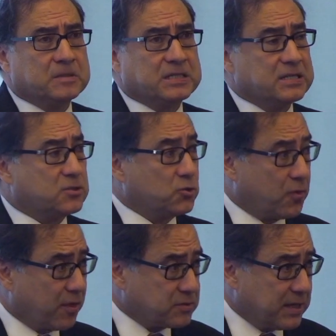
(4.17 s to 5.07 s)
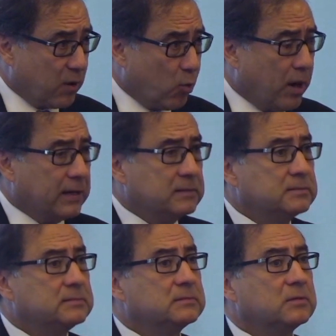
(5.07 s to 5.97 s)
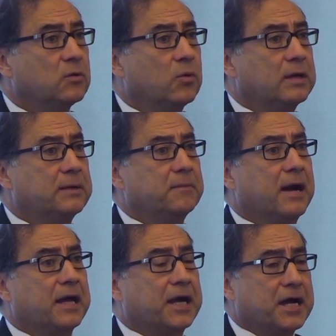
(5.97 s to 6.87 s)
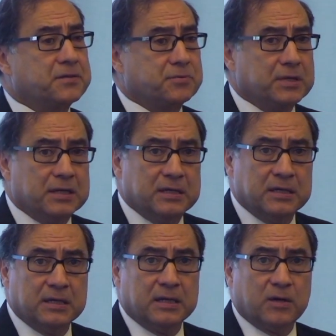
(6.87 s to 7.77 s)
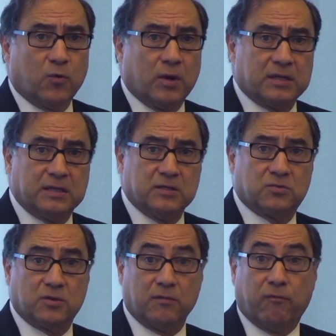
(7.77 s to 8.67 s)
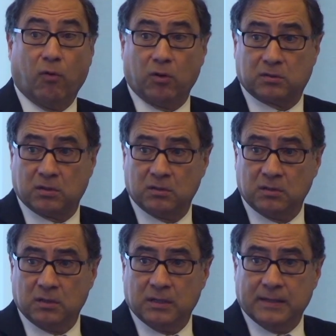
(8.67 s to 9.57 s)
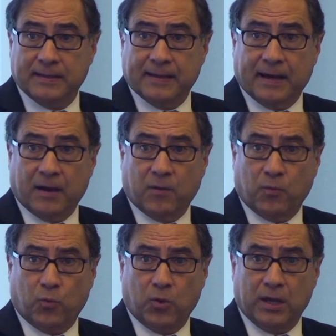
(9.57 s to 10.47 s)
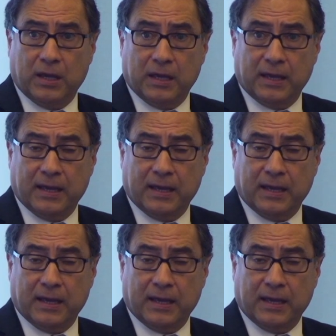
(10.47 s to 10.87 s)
Since 2001, when my country went into default, we